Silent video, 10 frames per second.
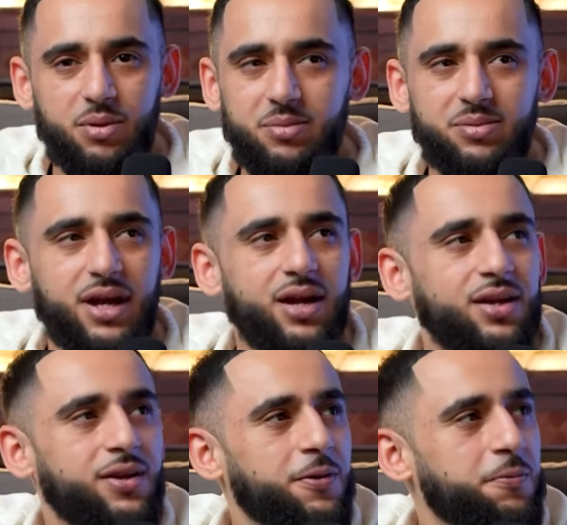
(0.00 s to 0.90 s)
probably like
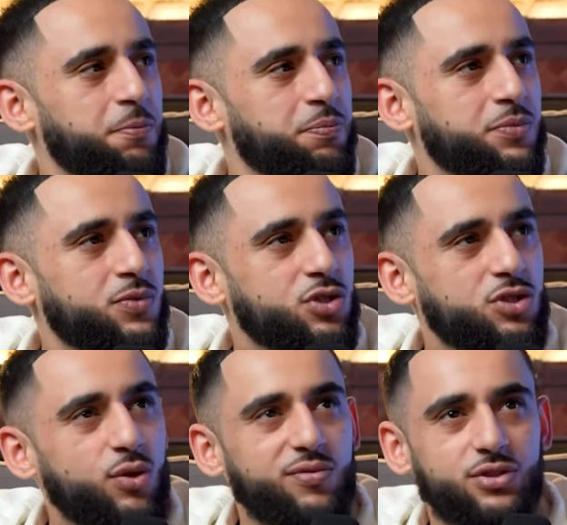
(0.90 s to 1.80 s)

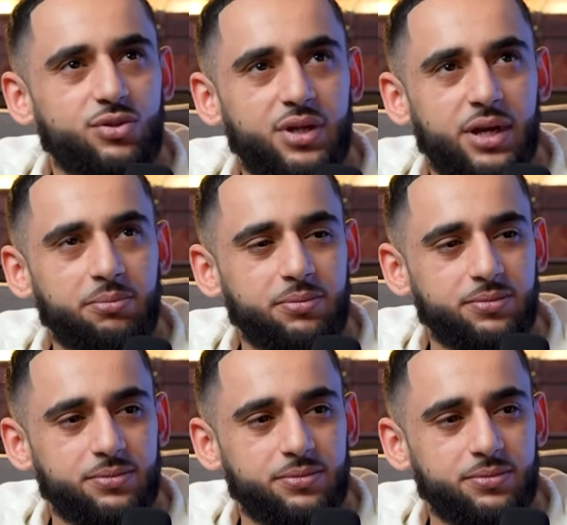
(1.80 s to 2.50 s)
just over 2M.